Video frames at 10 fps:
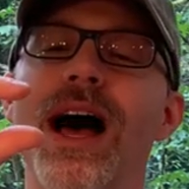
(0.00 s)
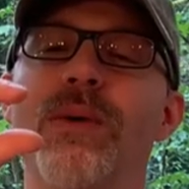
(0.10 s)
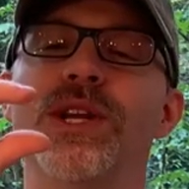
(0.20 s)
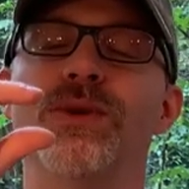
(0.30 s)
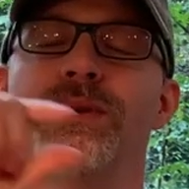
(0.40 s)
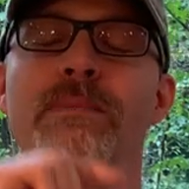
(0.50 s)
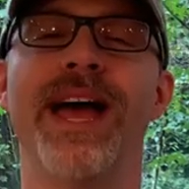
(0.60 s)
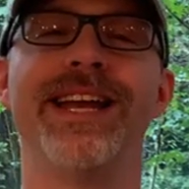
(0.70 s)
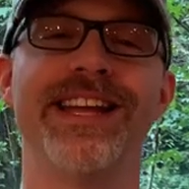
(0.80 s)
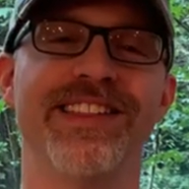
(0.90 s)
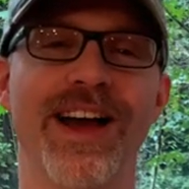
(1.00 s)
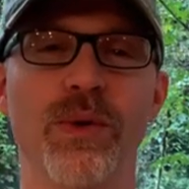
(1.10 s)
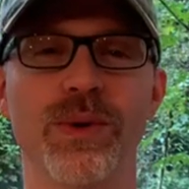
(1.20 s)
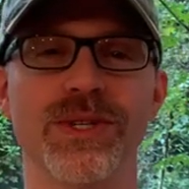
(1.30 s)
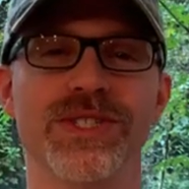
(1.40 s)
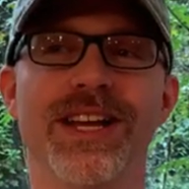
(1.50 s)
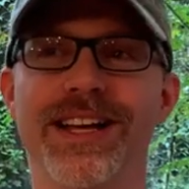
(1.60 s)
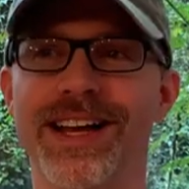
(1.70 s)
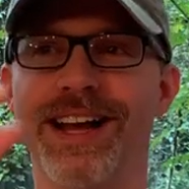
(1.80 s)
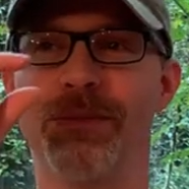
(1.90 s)
I would use a penny that
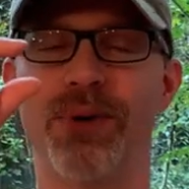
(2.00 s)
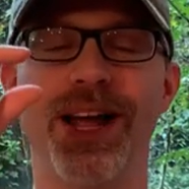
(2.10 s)
was a